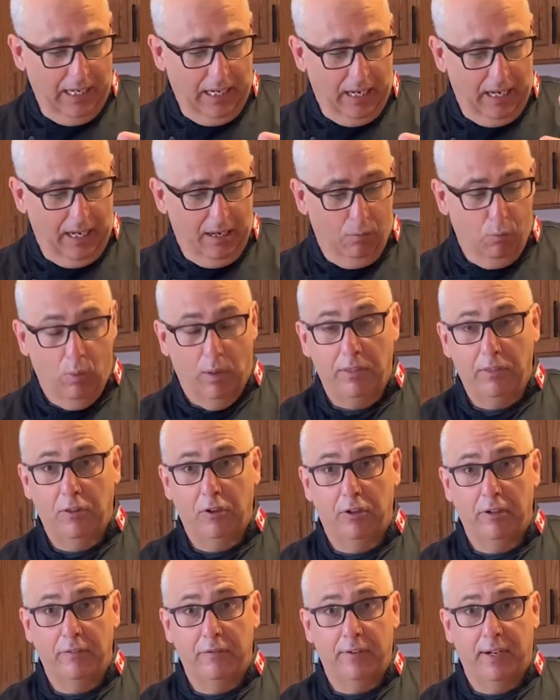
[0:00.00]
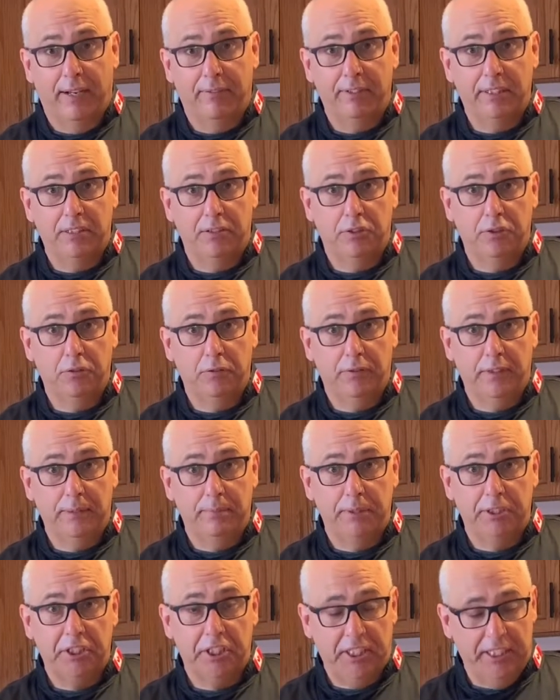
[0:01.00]
135 in the sous vide
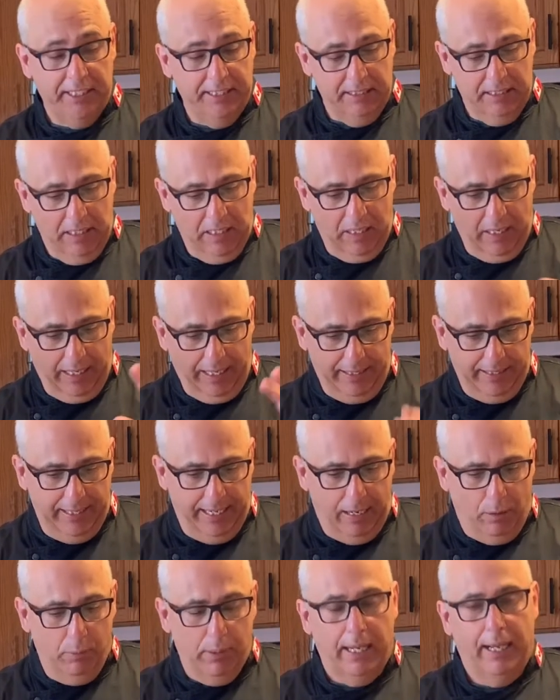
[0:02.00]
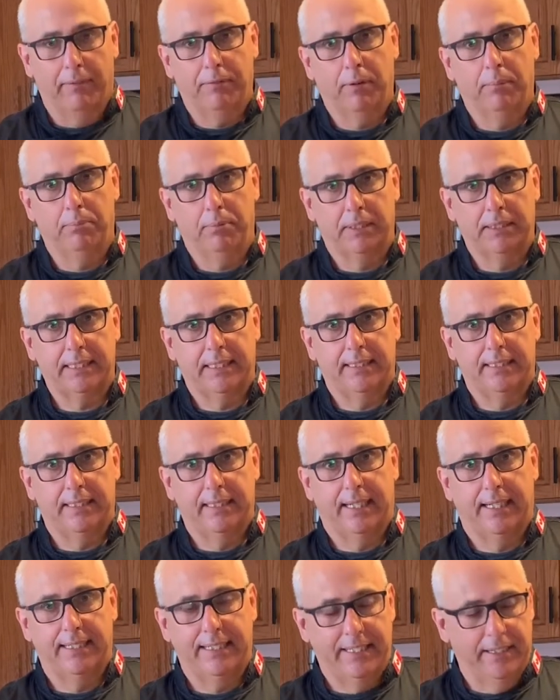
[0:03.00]
machine, and now we have our brisket
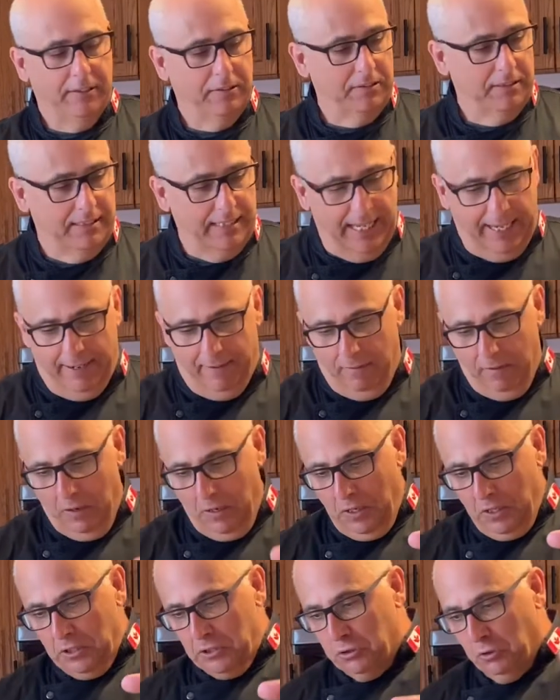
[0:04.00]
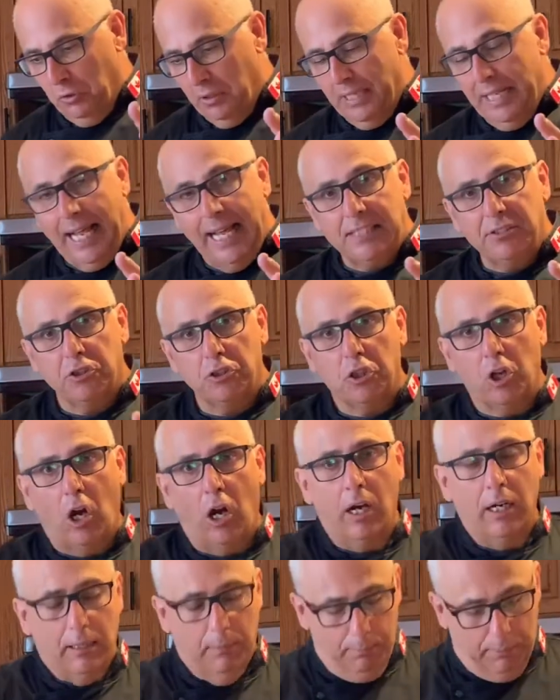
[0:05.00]
done here. Now, so let's
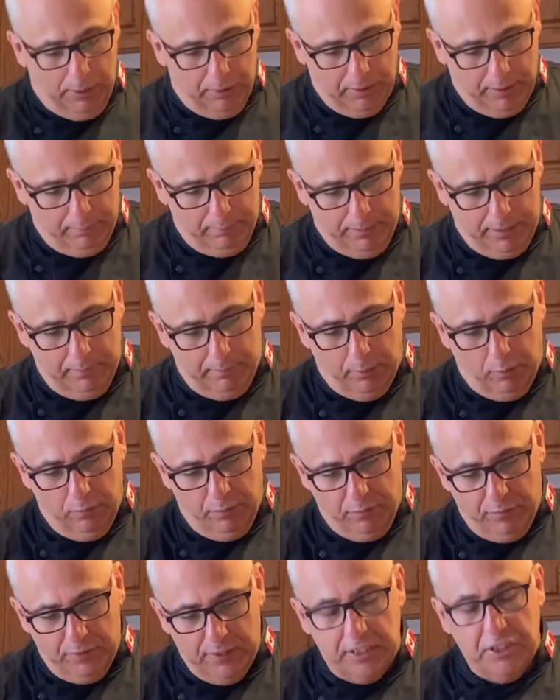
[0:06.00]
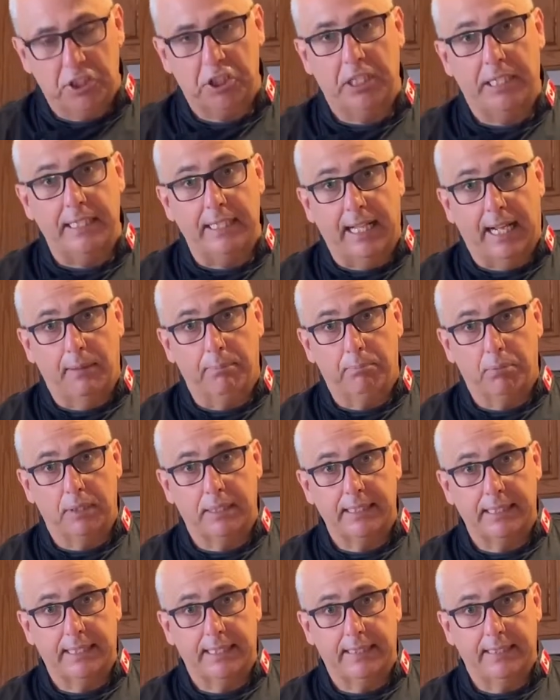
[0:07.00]
talk a bit about finishing that
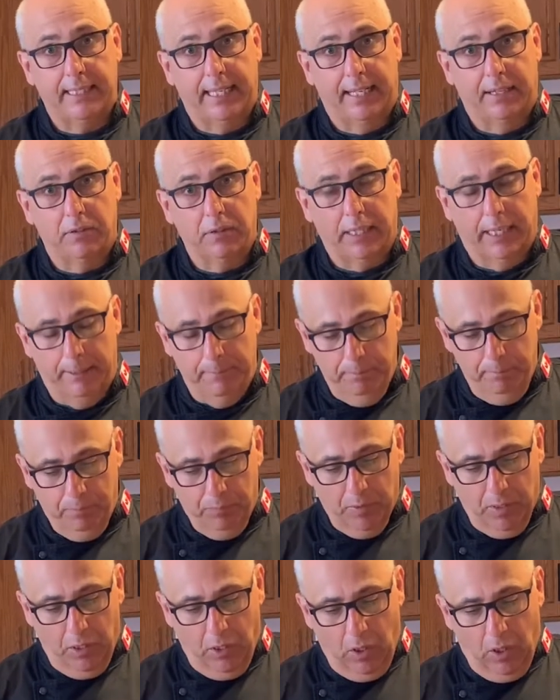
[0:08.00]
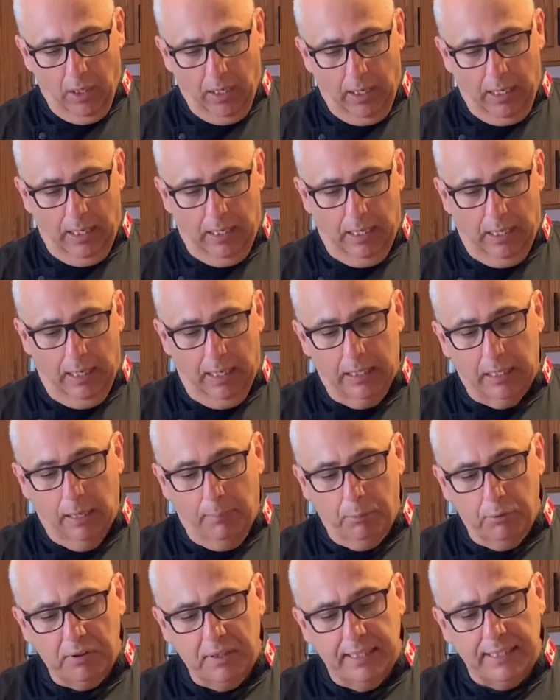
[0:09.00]
brisket now, okay? A
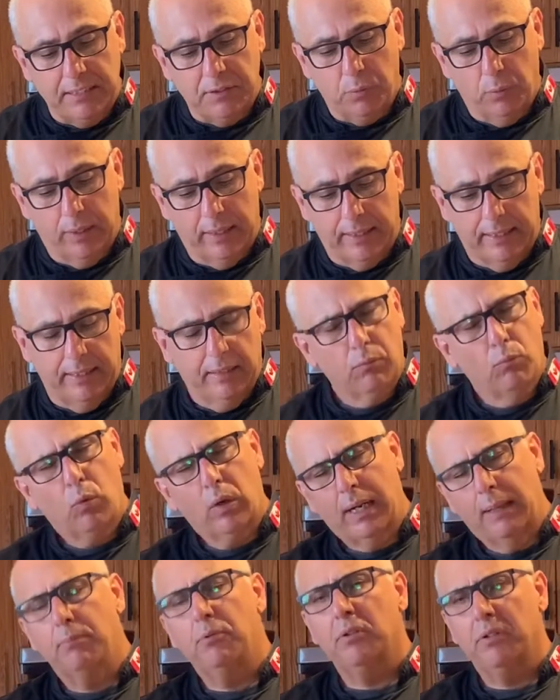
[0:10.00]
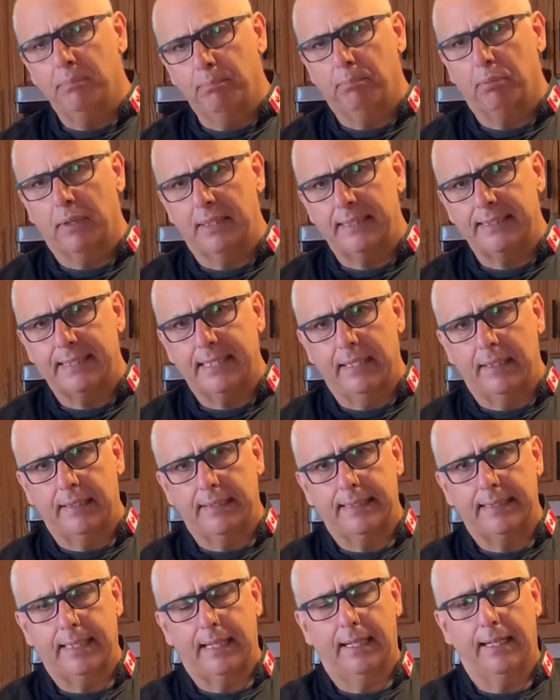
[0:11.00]
couple things with it. When I'm doing
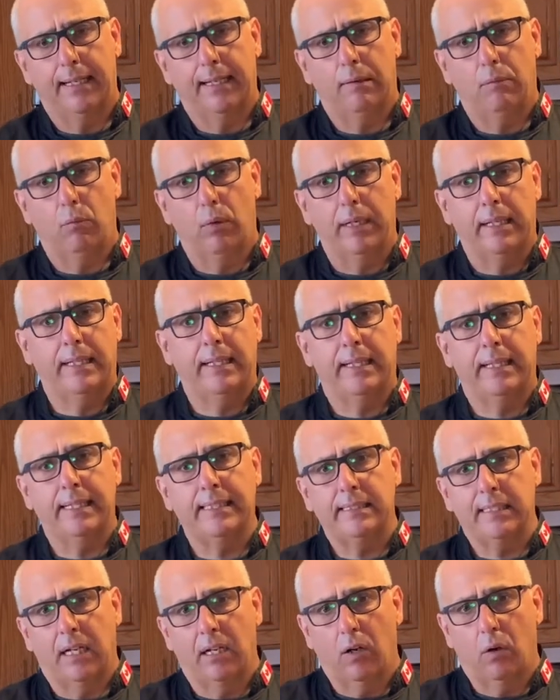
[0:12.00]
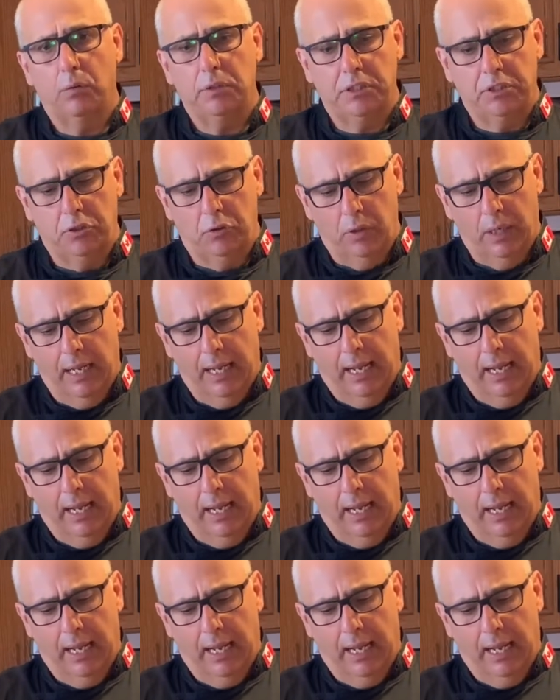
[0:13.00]
brisket, one of the things I always do,